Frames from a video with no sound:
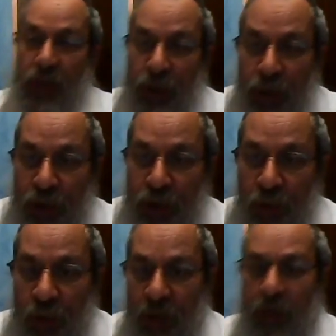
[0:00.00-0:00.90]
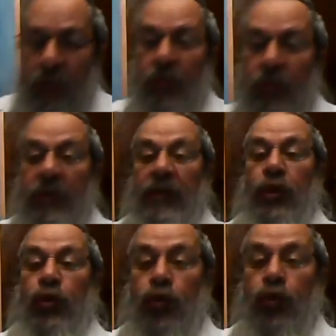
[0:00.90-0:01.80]
the world
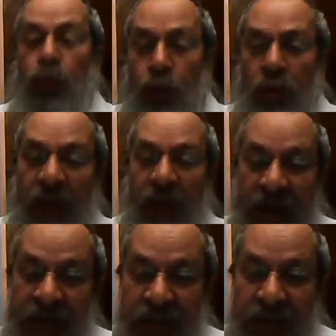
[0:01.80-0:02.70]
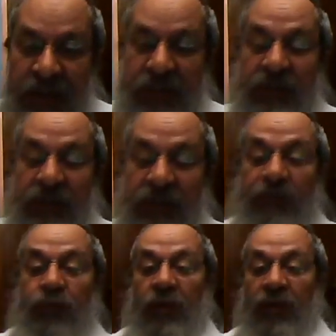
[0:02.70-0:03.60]
in 2 lights,
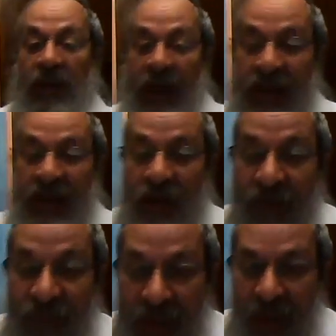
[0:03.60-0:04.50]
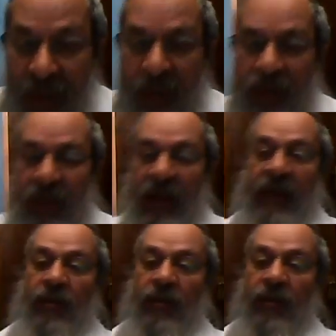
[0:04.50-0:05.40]
the light of Nigla, the
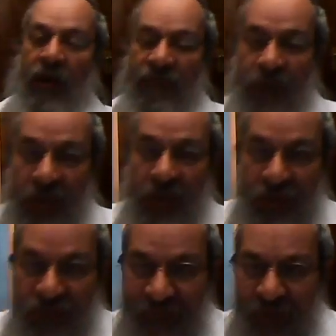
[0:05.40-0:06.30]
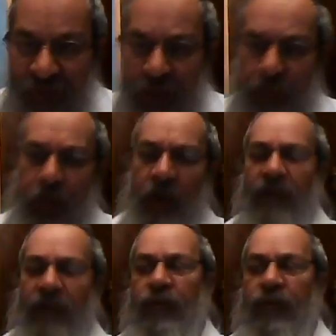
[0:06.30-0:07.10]
light of the revealed part of the